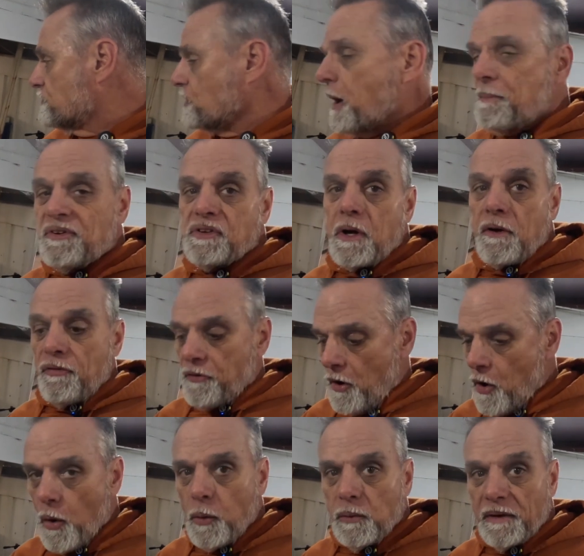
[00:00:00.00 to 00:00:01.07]
So I'm just going to
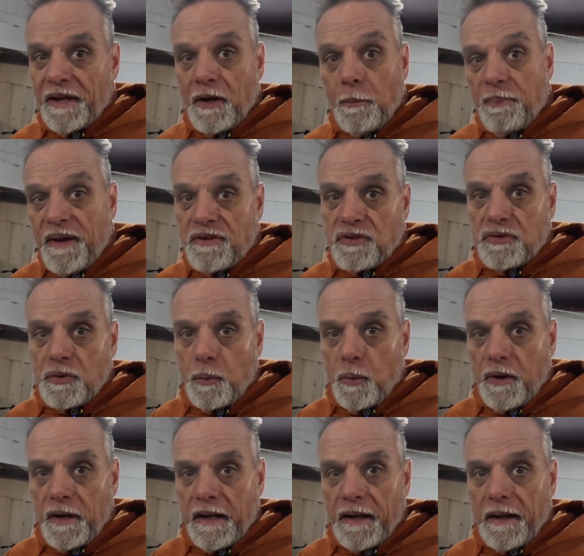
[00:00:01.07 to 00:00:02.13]
throw little pieces of
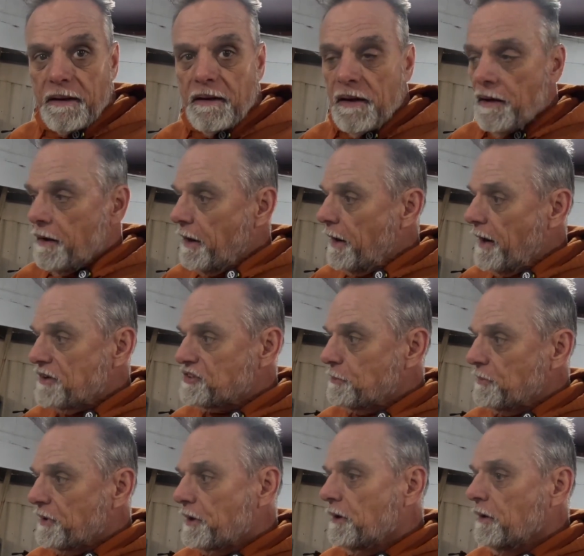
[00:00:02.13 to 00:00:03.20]
wood in it, some
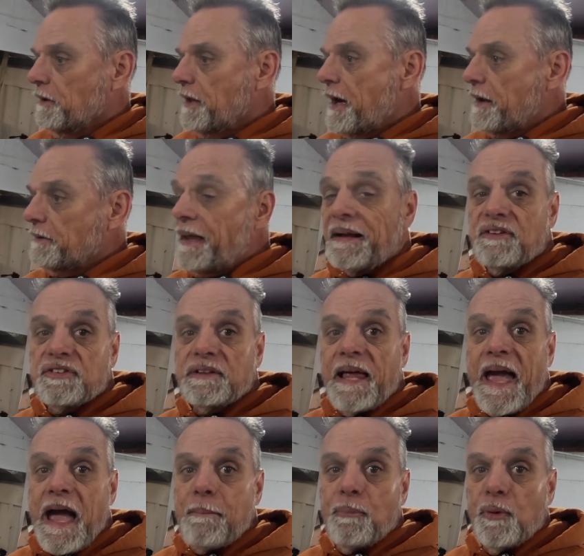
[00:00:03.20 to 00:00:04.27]
little like
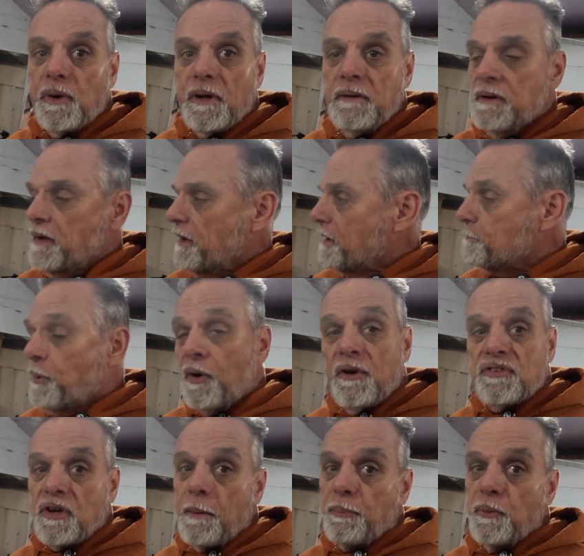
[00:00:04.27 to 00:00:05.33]
slab wood,
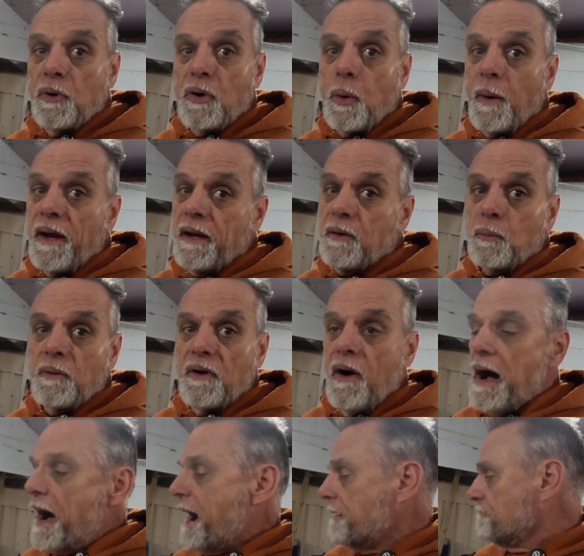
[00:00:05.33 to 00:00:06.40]
burns up real quick, real
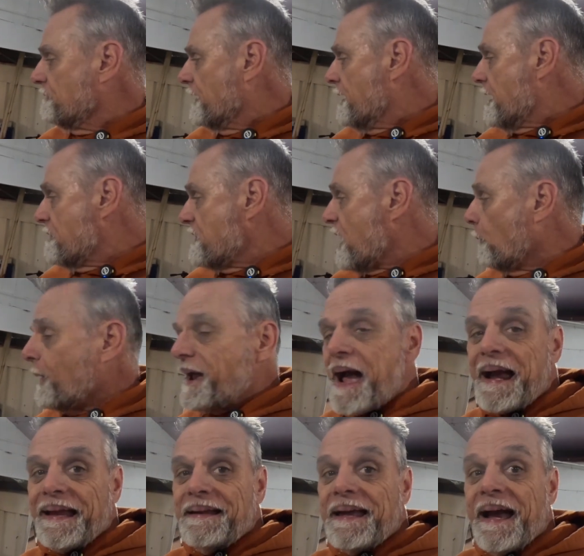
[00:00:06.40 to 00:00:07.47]
hot. And that way I
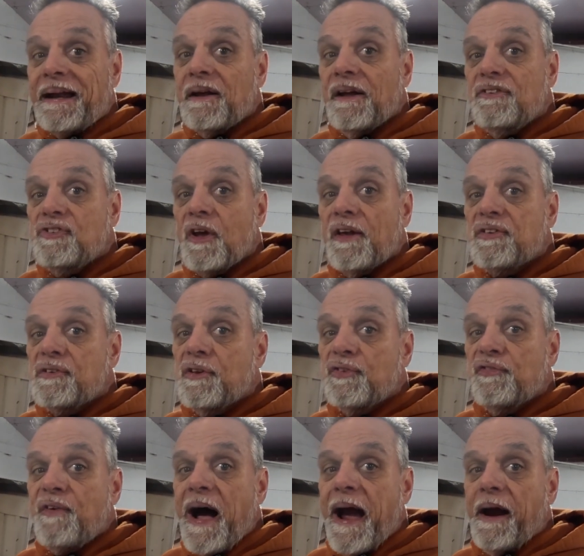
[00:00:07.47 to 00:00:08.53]
can kind of adjust this
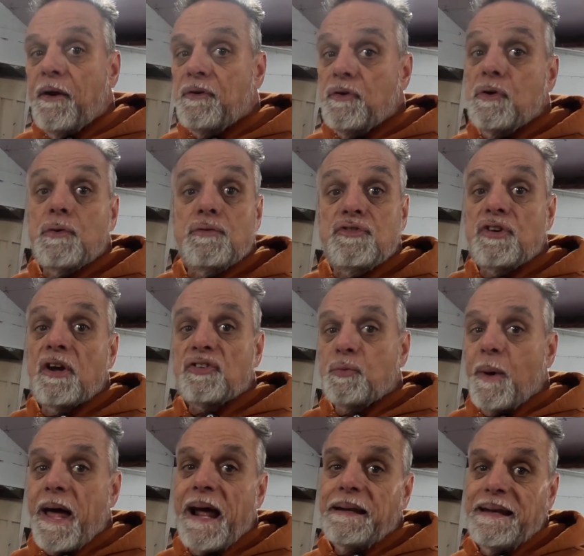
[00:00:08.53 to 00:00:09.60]
fire to do just
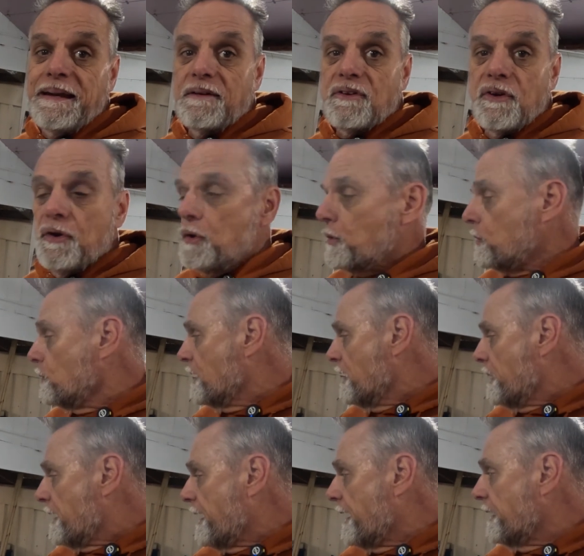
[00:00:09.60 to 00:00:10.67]
what I need it to do
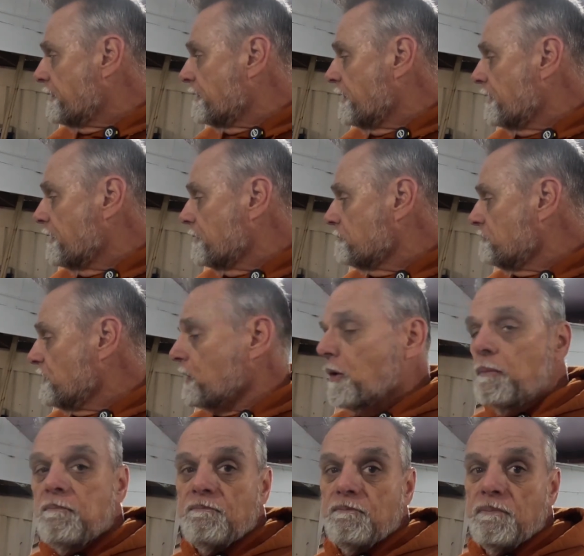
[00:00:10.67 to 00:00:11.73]
and, you
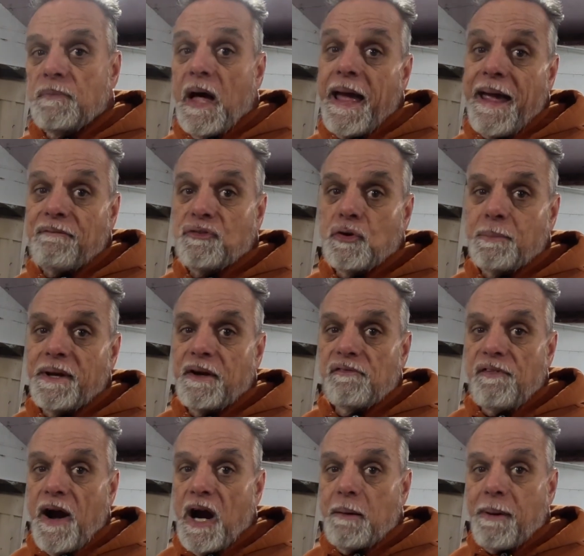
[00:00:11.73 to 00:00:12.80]
know, not have too big a
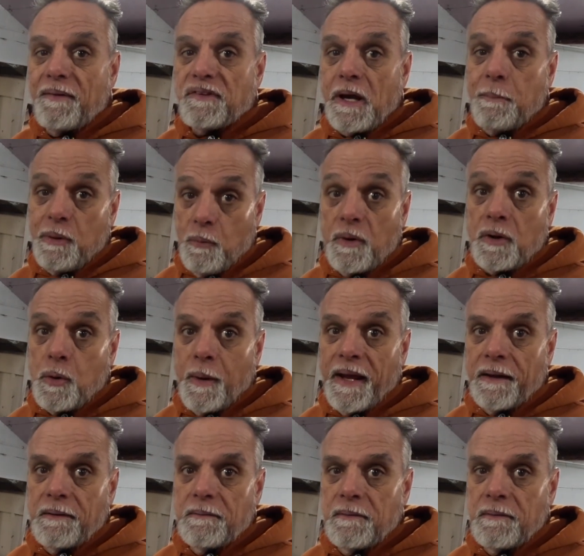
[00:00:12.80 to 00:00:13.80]
fire by the time we want to quit.